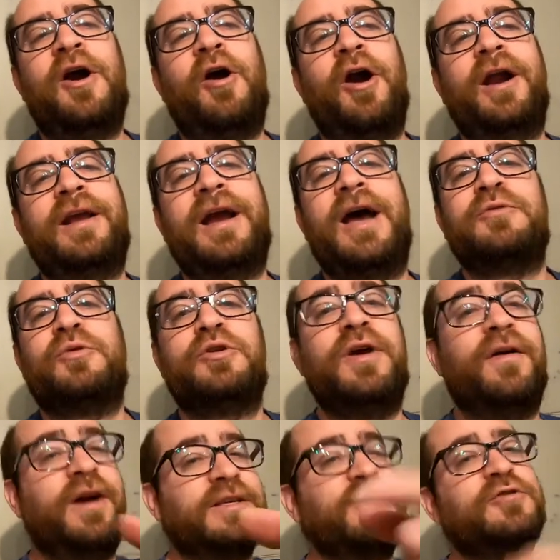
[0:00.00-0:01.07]
All right, guys, well, you
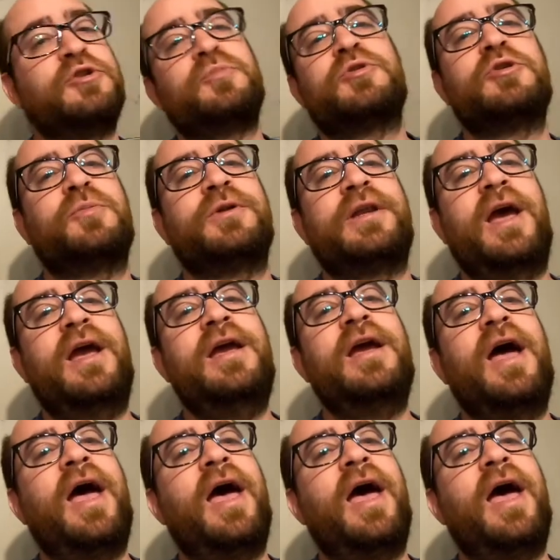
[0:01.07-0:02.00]
guys have a super day,